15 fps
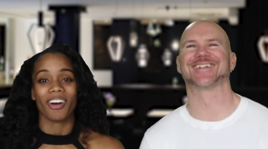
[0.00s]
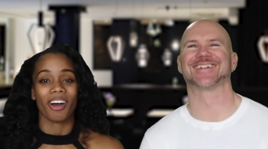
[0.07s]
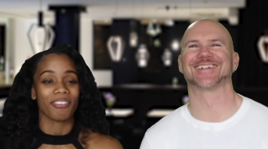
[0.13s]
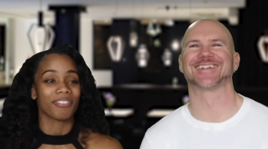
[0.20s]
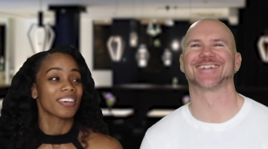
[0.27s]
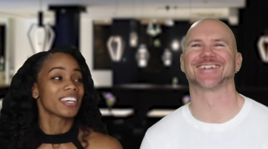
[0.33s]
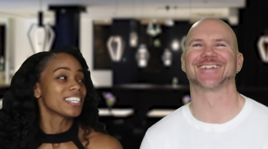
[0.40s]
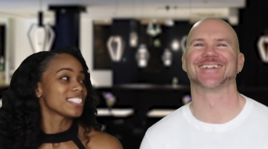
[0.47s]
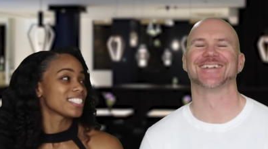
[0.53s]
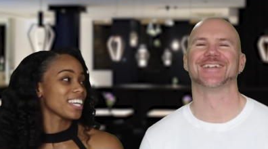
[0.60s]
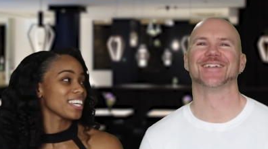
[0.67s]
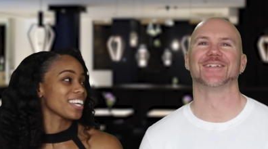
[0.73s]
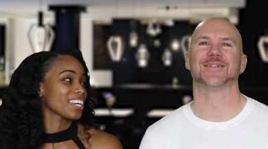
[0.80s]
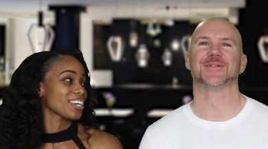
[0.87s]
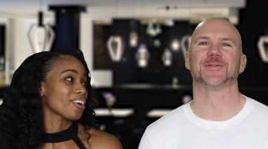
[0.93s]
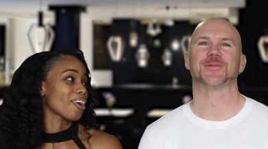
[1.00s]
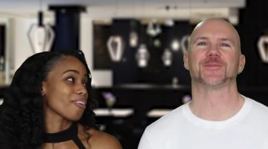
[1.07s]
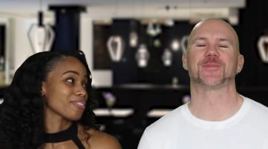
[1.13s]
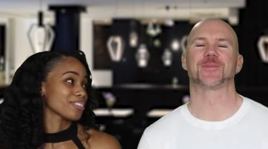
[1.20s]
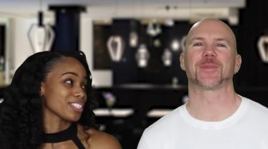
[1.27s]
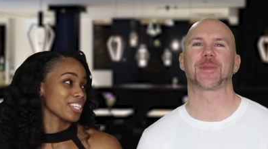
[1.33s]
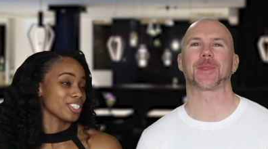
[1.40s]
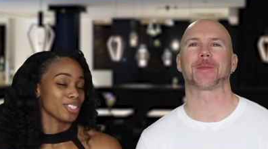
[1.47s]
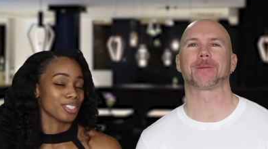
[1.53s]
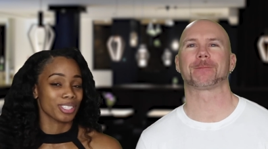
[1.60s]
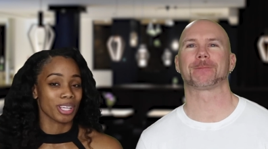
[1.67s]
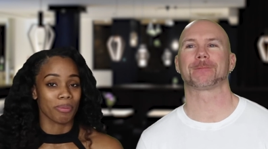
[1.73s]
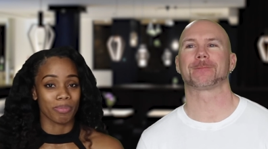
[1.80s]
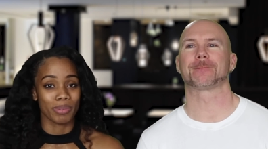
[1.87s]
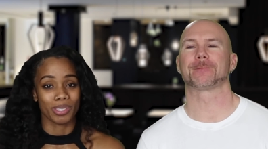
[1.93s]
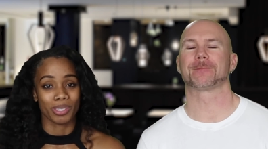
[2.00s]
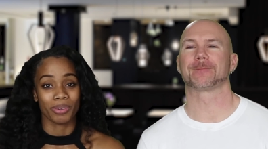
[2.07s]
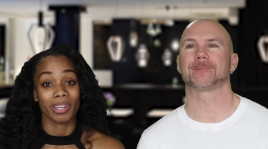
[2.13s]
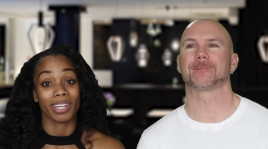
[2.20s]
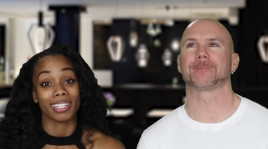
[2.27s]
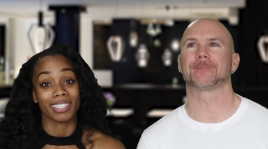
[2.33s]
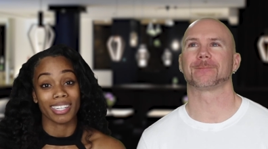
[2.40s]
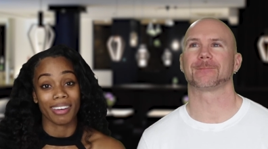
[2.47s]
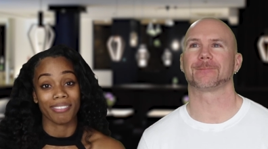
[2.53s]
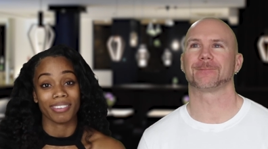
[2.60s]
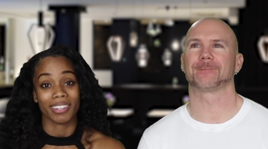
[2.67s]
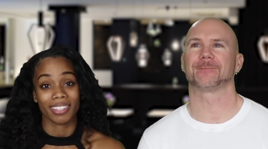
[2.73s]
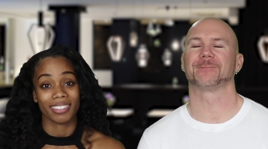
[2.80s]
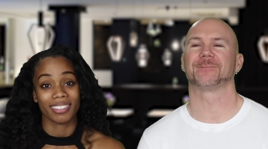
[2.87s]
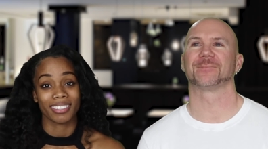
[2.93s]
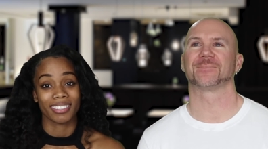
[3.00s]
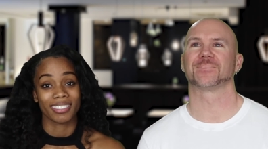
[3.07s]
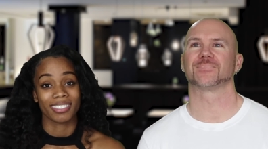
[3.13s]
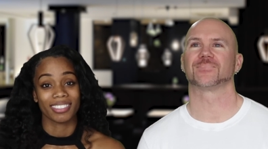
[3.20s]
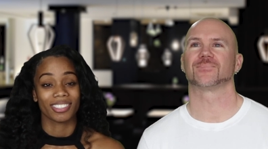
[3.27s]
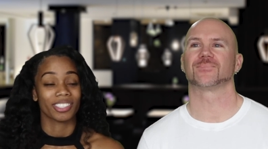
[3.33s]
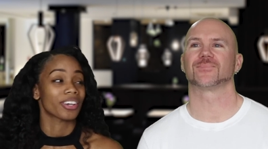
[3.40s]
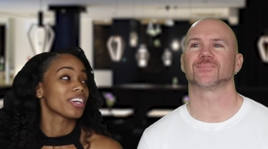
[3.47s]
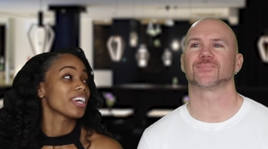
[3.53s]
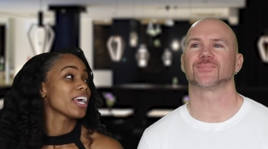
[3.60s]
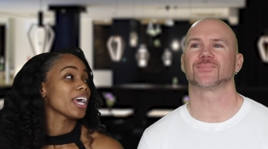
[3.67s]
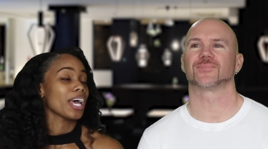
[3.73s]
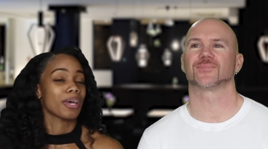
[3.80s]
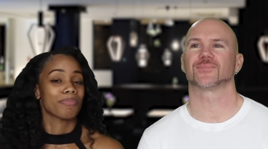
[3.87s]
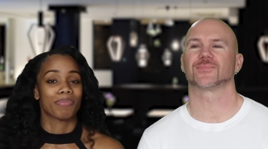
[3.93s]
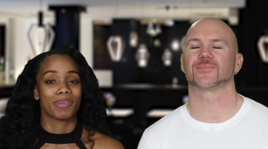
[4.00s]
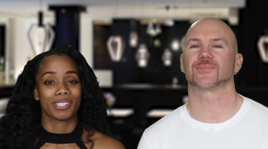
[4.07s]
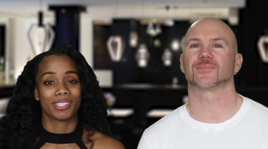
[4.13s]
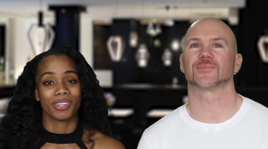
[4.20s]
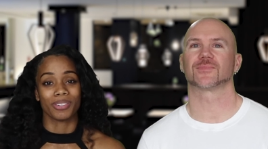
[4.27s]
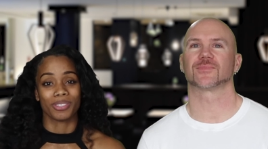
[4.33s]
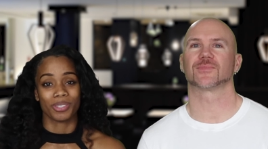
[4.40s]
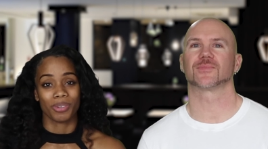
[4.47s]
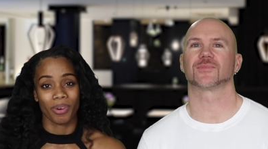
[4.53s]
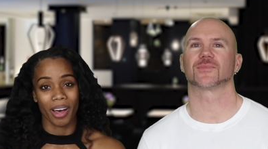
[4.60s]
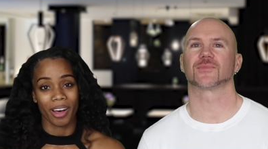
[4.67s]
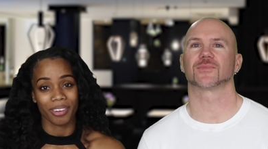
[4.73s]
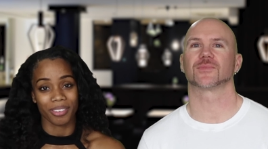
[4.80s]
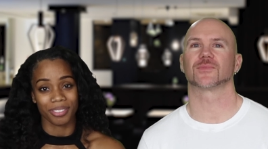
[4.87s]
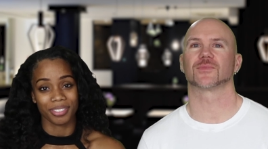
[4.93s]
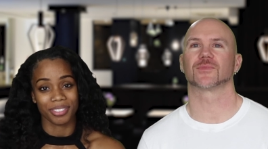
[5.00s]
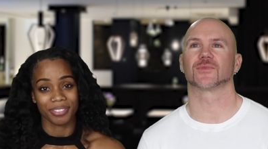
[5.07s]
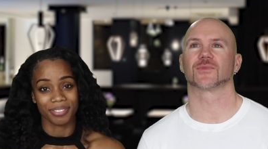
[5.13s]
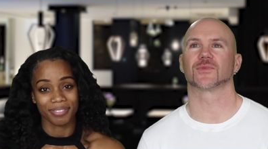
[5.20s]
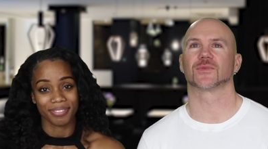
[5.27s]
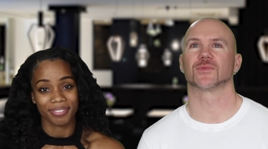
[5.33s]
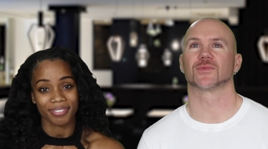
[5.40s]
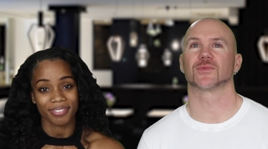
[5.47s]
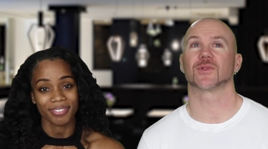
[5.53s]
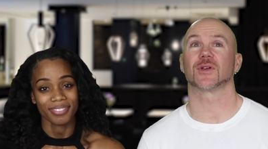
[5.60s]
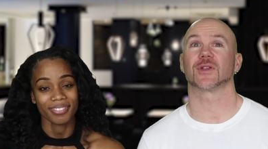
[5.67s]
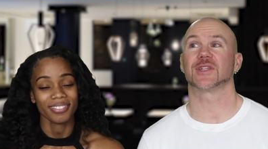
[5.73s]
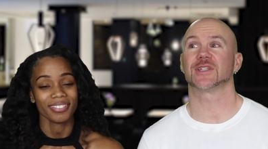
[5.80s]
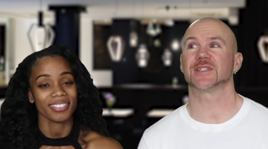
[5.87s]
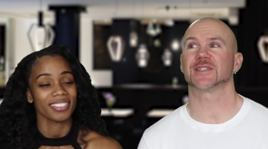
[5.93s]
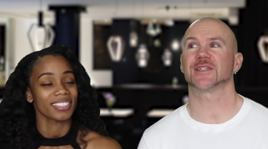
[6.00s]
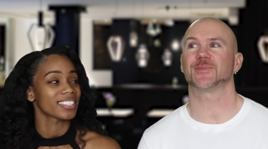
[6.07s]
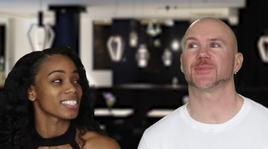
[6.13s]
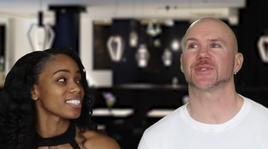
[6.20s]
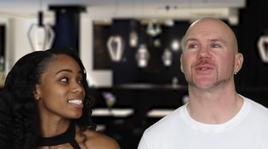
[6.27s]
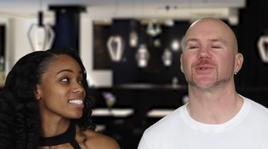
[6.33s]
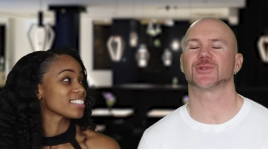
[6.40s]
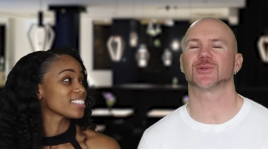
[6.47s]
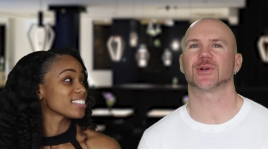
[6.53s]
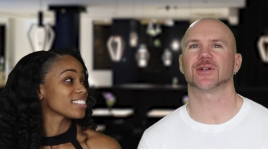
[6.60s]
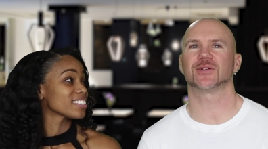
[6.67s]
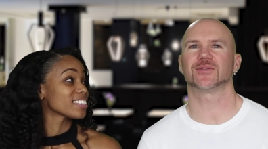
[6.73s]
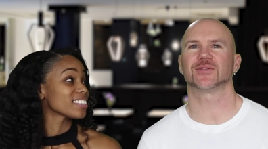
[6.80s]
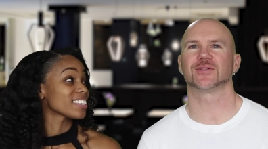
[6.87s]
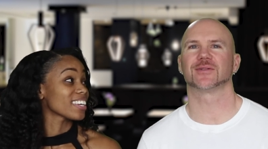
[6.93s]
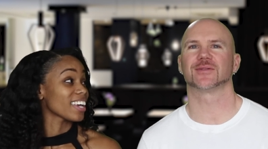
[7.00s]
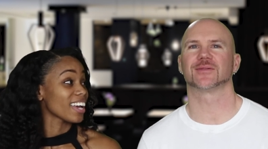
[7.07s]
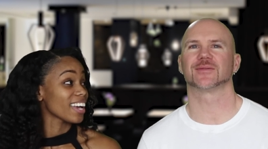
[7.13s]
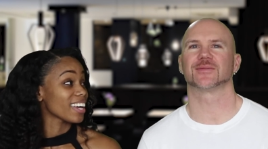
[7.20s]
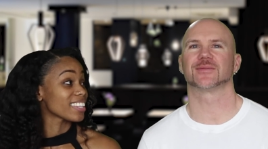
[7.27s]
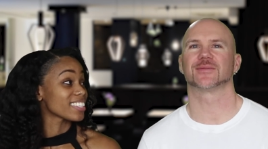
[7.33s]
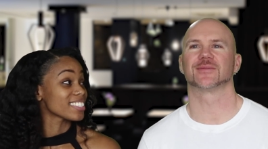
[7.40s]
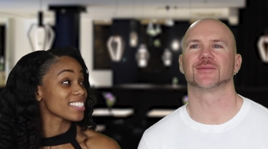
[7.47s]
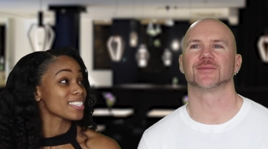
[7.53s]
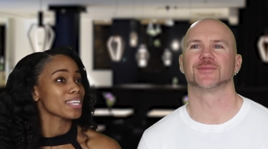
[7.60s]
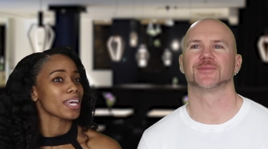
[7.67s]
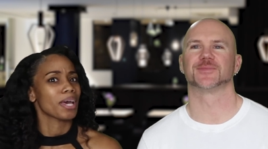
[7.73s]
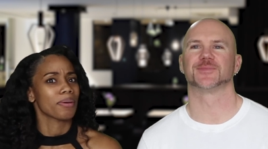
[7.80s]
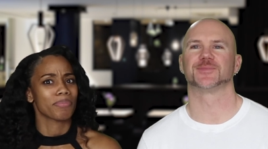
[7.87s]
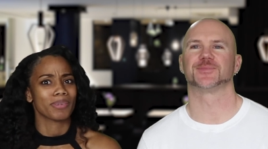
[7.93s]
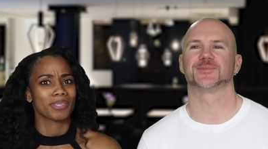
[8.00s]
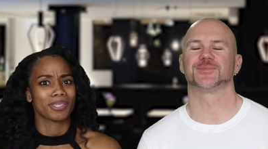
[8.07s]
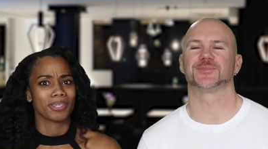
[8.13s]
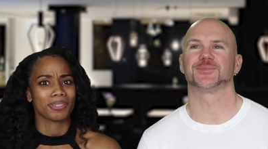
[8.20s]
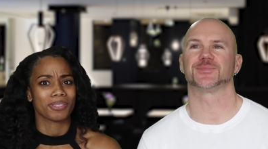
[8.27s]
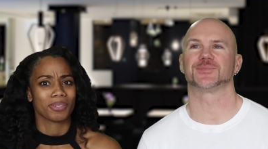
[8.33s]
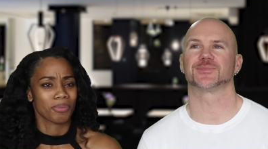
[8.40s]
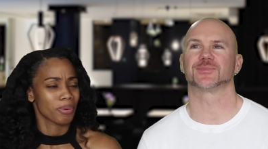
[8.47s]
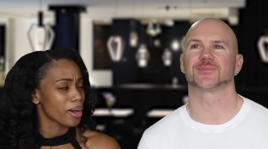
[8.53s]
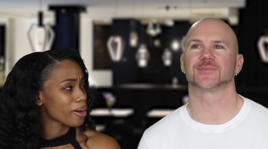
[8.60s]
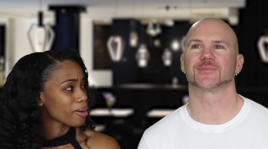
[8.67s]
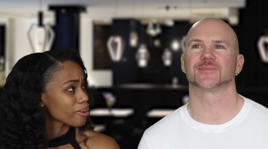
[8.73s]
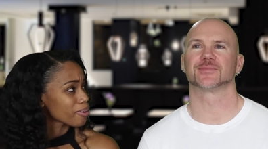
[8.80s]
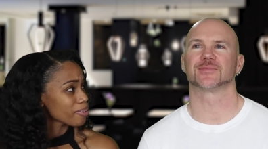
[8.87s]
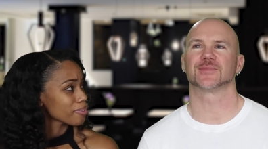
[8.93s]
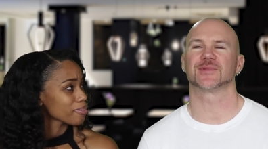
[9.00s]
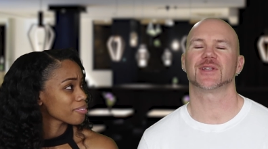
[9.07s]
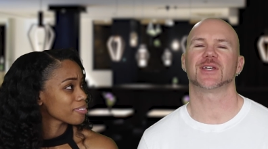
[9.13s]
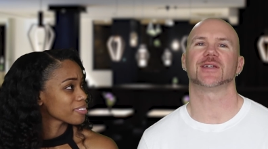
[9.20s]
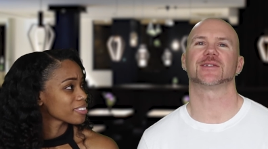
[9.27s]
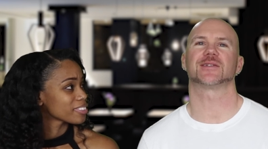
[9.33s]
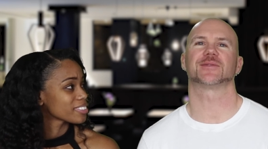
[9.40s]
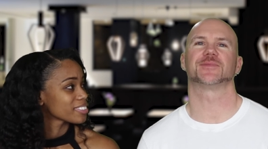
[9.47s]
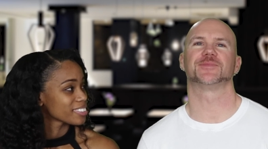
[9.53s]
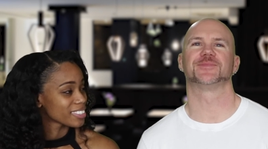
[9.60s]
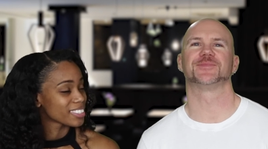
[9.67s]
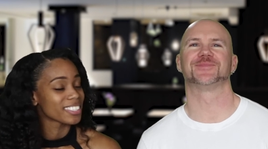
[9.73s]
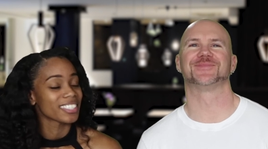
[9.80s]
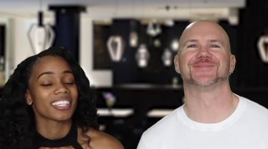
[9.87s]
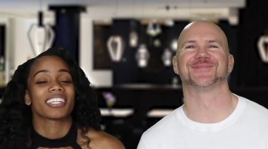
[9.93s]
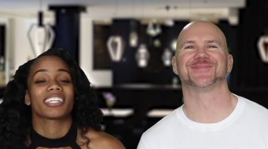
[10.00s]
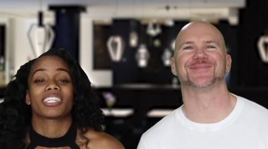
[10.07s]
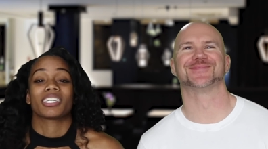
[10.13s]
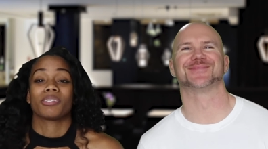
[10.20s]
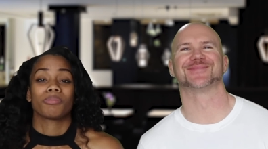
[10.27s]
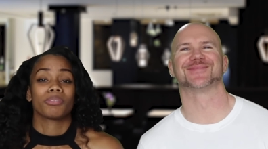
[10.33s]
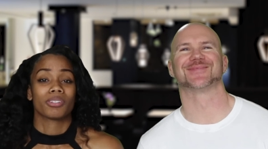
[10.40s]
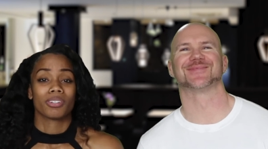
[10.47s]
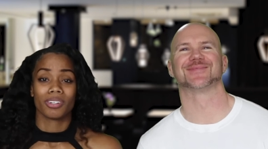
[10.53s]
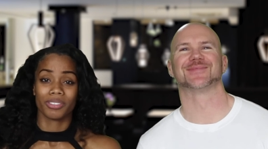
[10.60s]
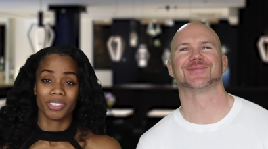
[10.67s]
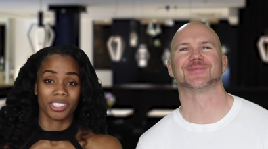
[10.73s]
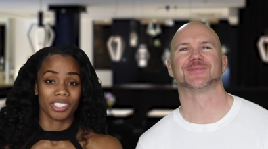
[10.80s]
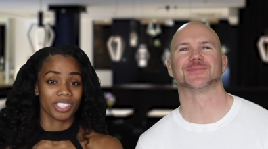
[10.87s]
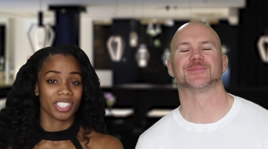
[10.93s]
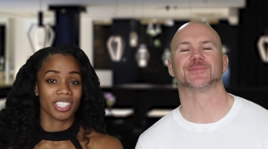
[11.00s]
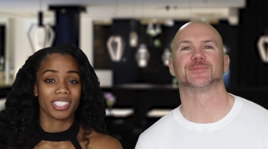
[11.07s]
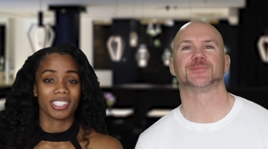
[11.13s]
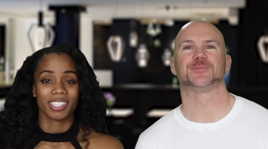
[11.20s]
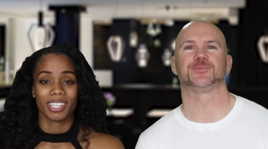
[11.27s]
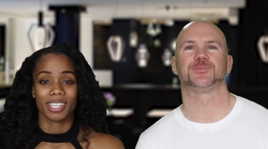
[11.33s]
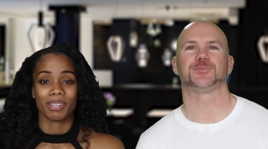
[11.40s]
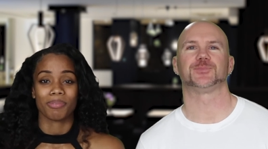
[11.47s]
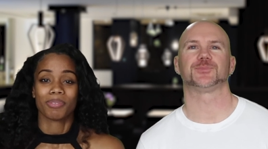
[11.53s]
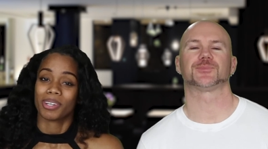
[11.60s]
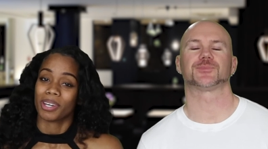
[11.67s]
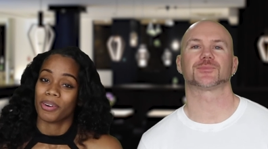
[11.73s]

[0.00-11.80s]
Speaker 1: off Date Night Conversations episode 11. Sorry, episode 12.
Speaker 2: This is episode 12?
Speaker 1: Yeah, this is episode 12. Nice. Keep it going. Just keep